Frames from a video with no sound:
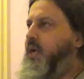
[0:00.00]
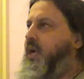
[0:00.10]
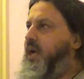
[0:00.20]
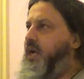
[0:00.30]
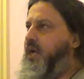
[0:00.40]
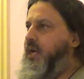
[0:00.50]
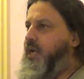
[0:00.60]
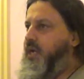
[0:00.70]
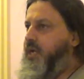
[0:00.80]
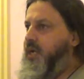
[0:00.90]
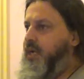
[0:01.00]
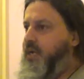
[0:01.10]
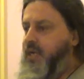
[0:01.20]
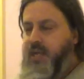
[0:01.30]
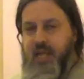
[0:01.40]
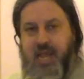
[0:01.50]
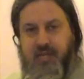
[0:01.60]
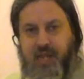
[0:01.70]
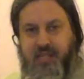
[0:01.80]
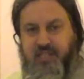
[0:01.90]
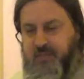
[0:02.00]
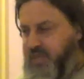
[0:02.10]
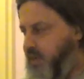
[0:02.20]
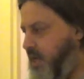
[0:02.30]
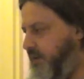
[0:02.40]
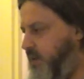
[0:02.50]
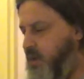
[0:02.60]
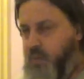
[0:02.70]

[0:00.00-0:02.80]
uh, uh headlines and beyond,